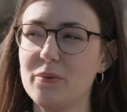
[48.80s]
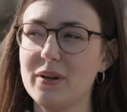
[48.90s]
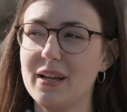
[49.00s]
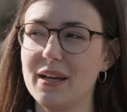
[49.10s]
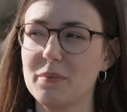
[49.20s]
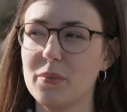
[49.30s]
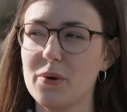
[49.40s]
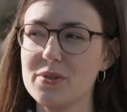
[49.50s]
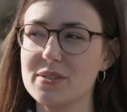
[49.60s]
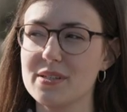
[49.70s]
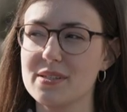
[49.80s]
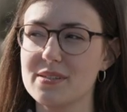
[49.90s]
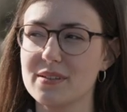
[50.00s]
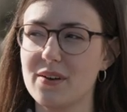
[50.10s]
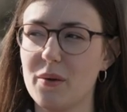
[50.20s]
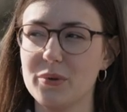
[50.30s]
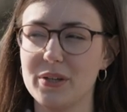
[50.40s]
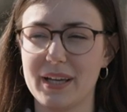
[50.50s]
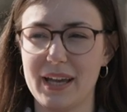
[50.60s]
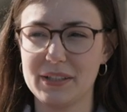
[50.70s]
what I like most is the
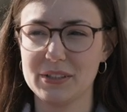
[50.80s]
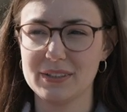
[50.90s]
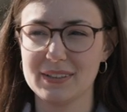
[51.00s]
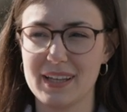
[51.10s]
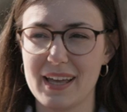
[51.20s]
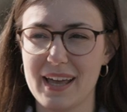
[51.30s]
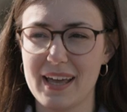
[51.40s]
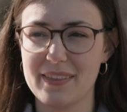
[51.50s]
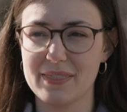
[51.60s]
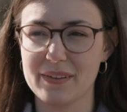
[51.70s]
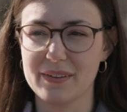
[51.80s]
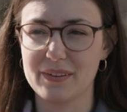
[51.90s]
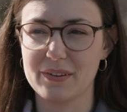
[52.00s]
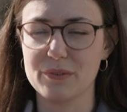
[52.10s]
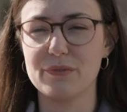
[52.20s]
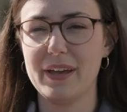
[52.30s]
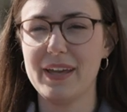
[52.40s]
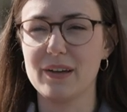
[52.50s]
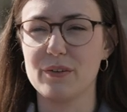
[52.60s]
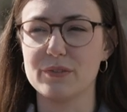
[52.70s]
communication and the
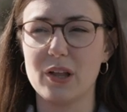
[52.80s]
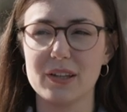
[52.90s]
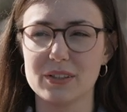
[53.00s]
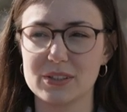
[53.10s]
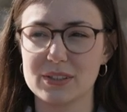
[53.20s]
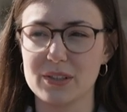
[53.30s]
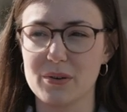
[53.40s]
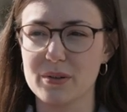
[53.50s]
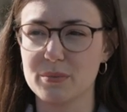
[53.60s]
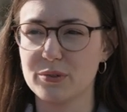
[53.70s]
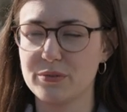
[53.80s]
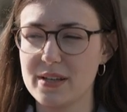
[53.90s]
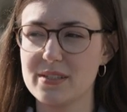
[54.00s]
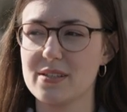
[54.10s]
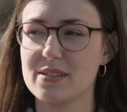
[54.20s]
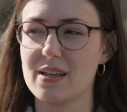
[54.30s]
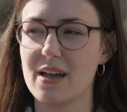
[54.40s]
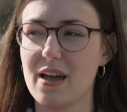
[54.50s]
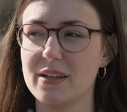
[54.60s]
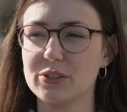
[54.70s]
conveying of knowledge. So the professors
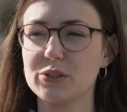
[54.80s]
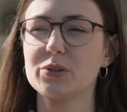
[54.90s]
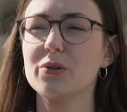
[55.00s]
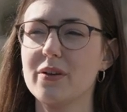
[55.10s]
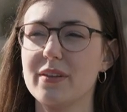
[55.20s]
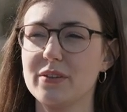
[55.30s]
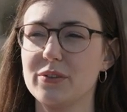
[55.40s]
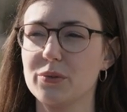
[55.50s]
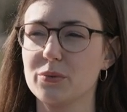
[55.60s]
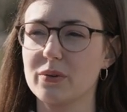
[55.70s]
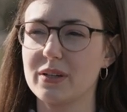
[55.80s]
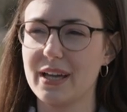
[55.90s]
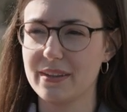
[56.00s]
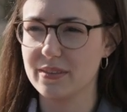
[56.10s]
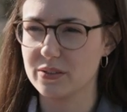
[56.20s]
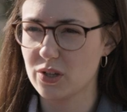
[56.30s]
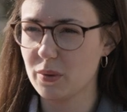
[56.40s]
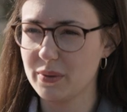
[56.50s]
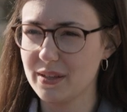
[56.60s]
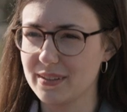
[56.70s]
ensure that you get the
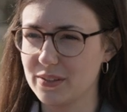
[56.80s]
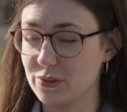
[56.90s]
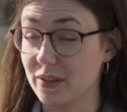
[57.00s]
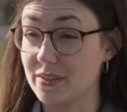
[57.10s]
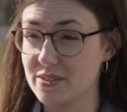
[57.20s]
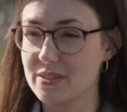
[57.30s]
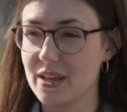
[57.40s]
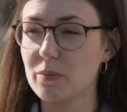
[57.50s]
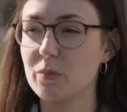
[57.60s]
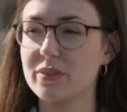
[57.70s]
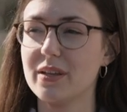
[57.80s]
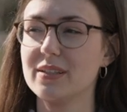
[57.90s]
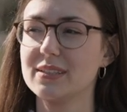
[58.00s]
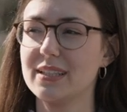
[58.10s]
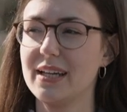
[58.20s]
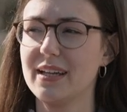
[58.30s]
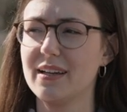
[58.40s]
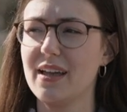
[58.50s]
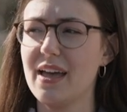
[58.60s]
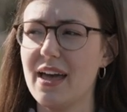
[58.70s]
topic, that you understand what they are
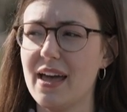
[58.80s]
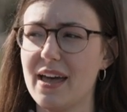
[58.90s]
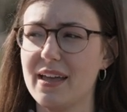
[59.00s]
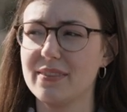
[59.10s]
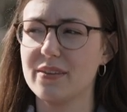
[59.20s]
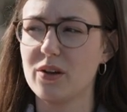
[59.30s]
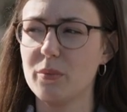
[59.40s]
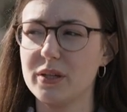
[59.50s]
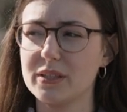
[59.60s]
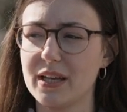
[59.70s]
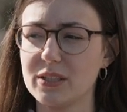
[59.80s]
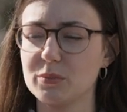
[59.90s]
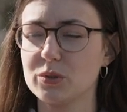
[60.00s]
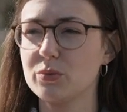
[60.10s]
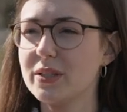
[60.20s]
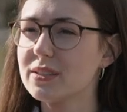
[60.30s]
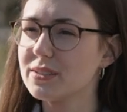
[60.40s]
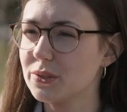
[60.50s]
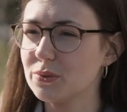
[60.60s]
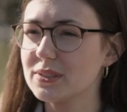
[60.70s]
saying, and the communication between the
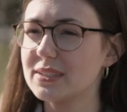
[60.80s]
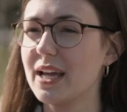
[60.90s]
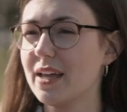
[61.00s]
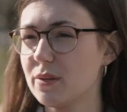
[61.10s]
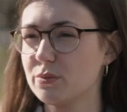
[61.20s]
students and the